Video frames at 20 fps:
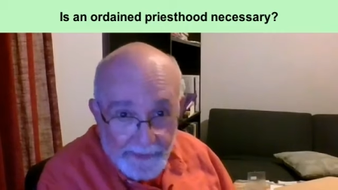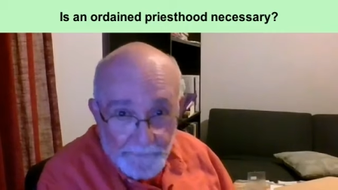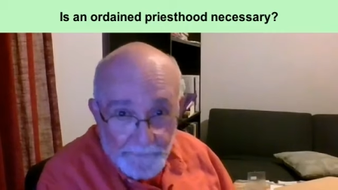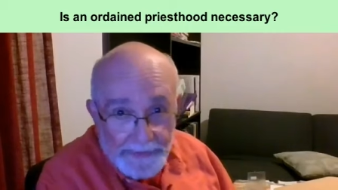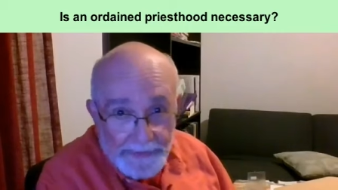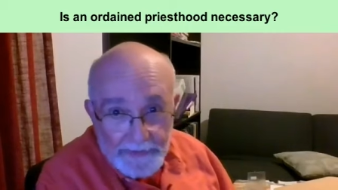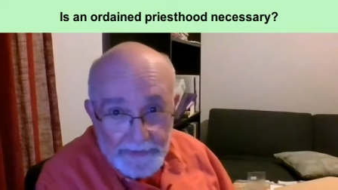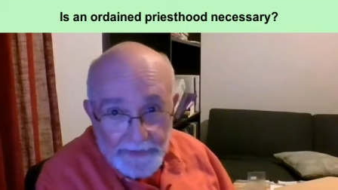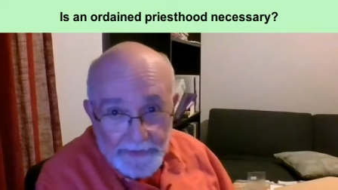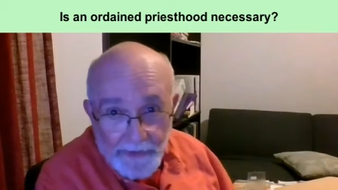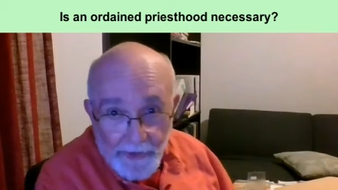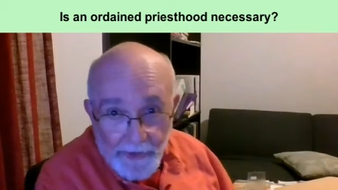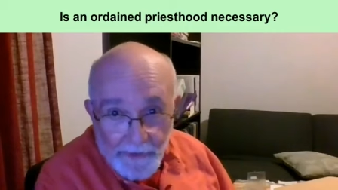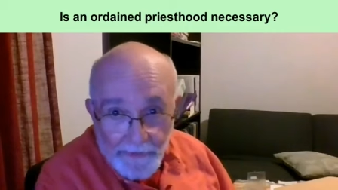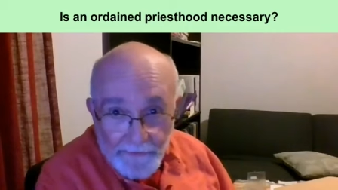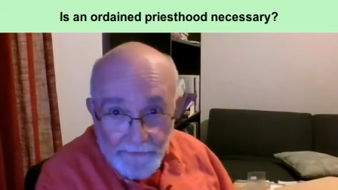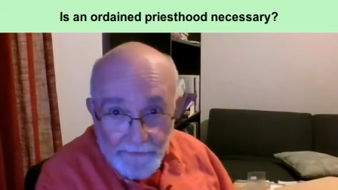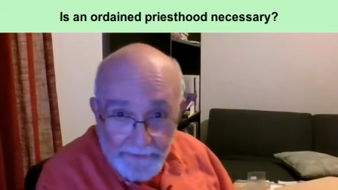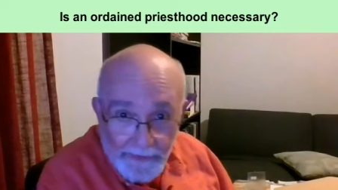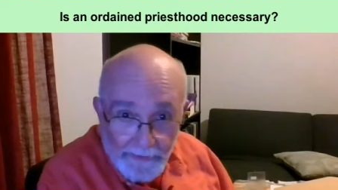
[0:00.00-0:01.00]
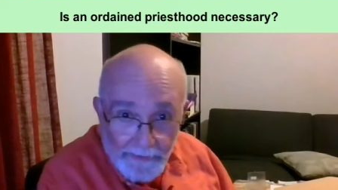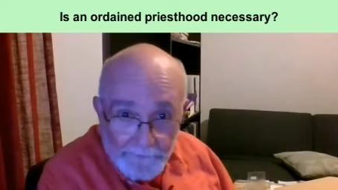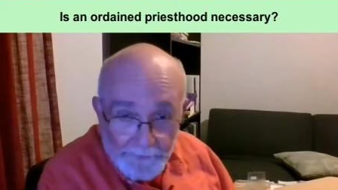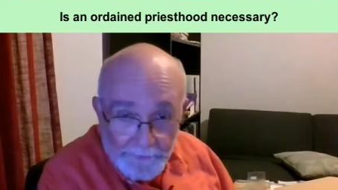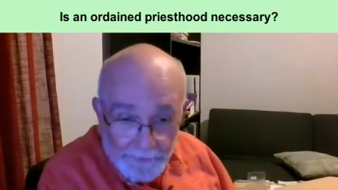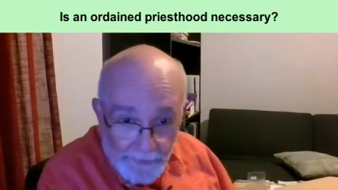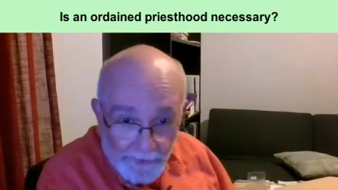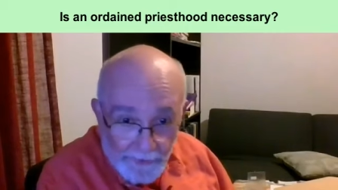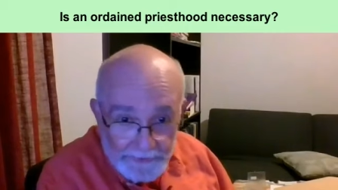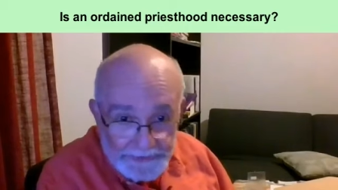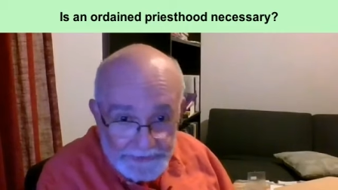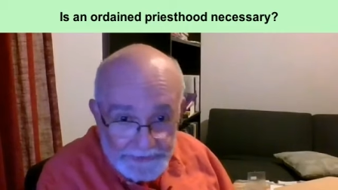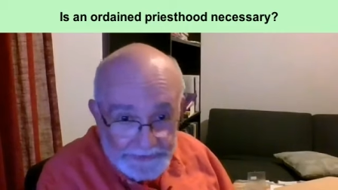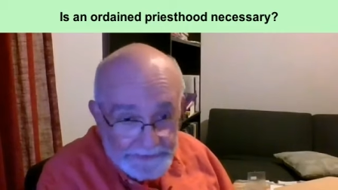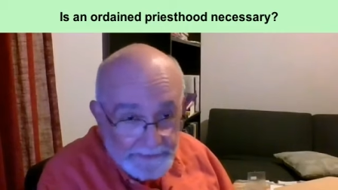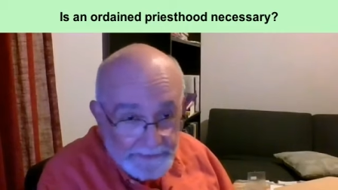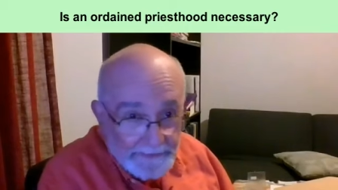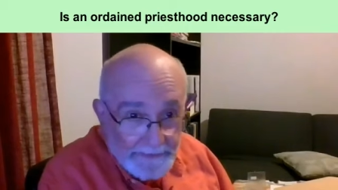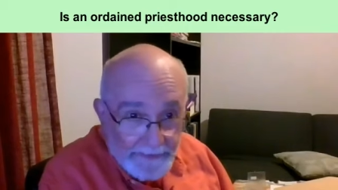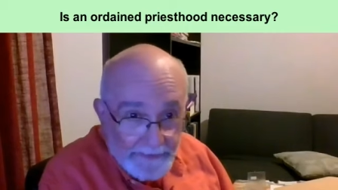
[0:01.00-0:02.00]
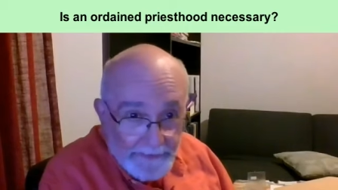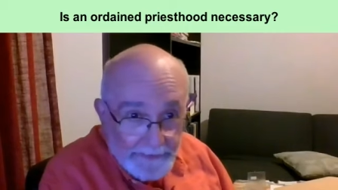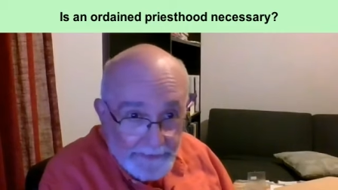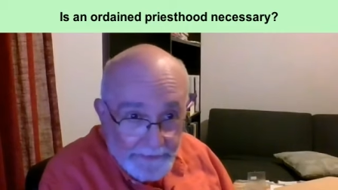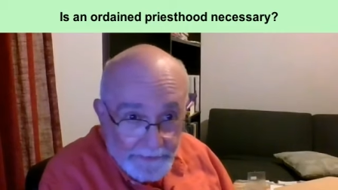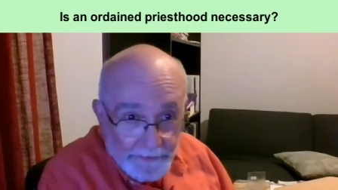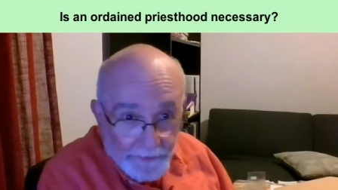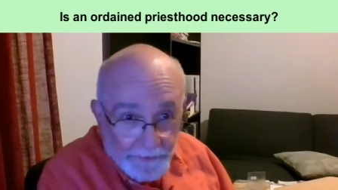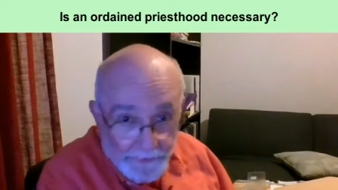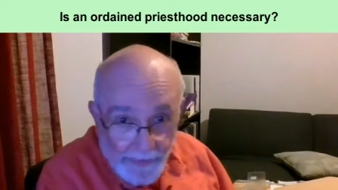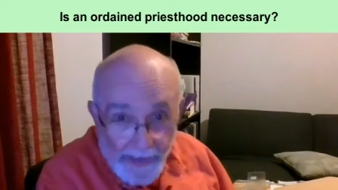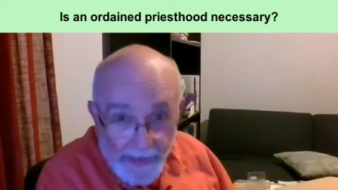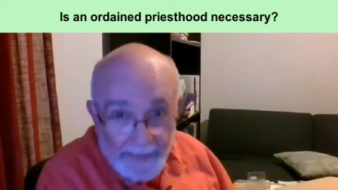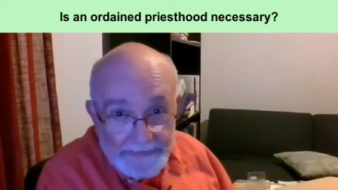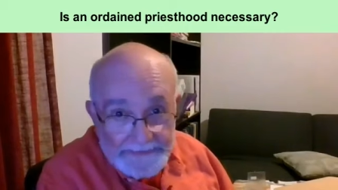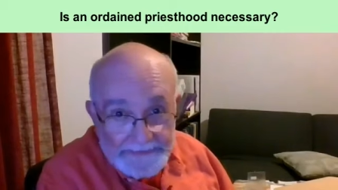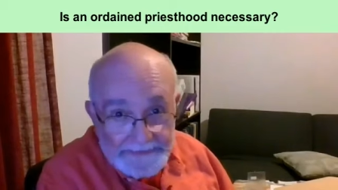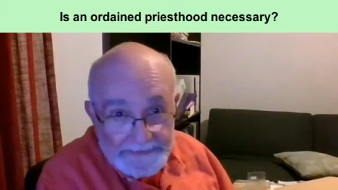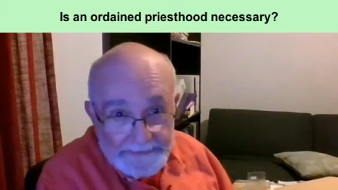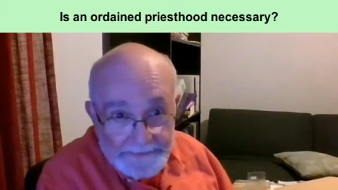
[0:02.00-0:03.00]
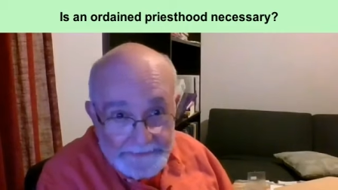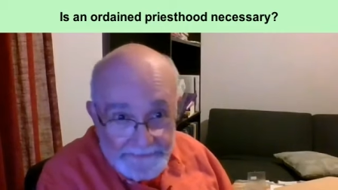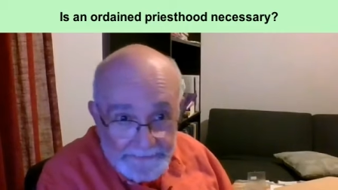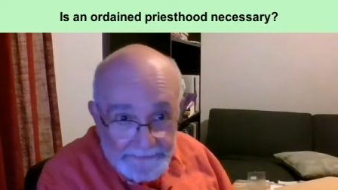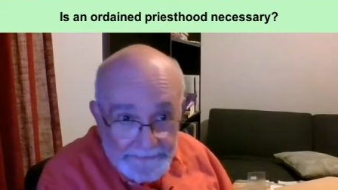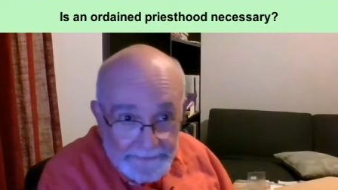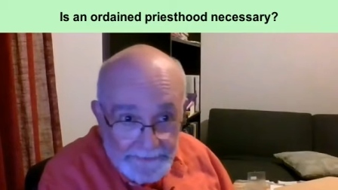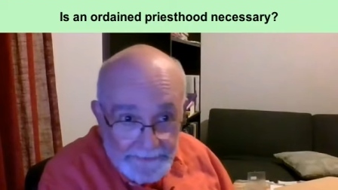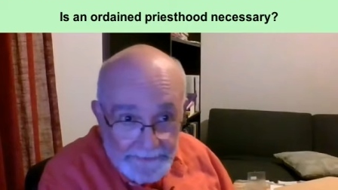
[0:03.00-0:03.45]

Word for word: and we can go approach Christ